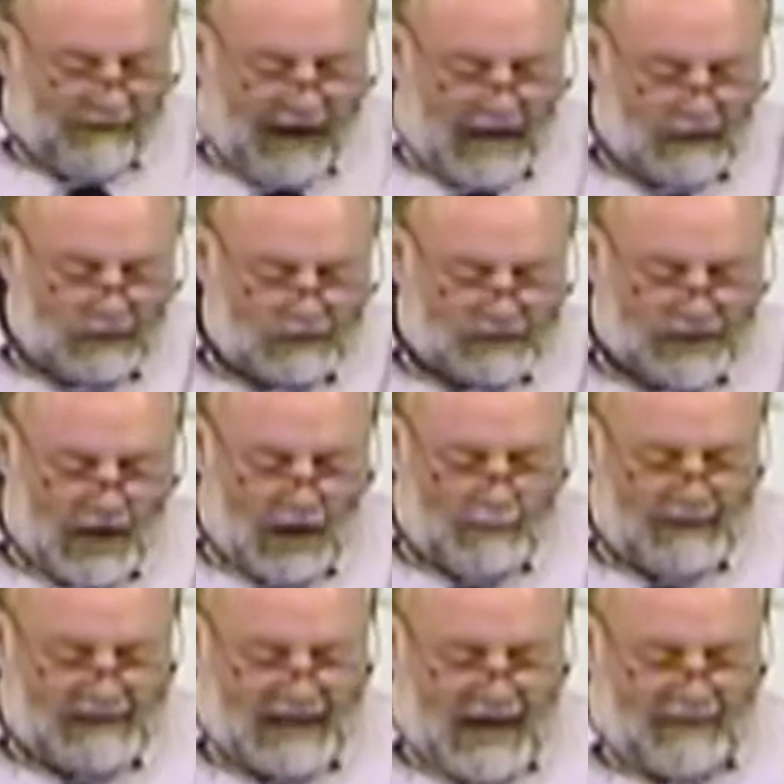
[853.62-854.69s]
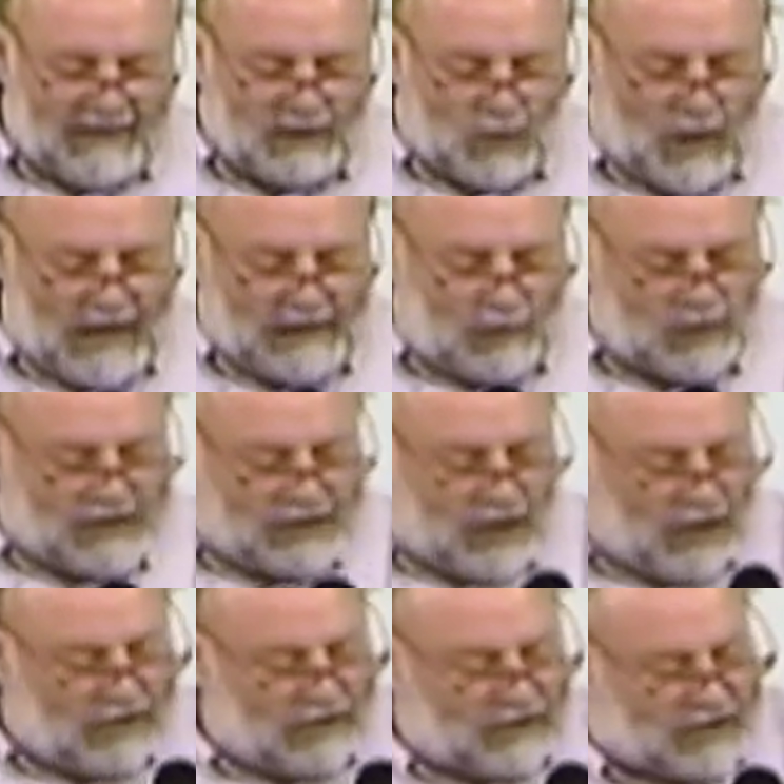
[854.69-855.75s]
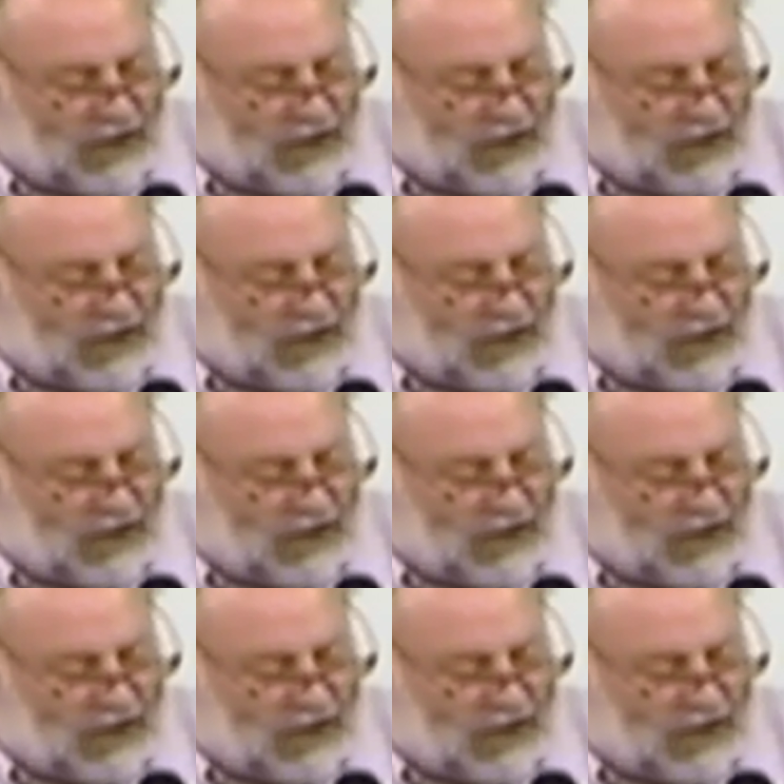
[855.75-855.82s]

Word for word: followed Saul. But David went and returned to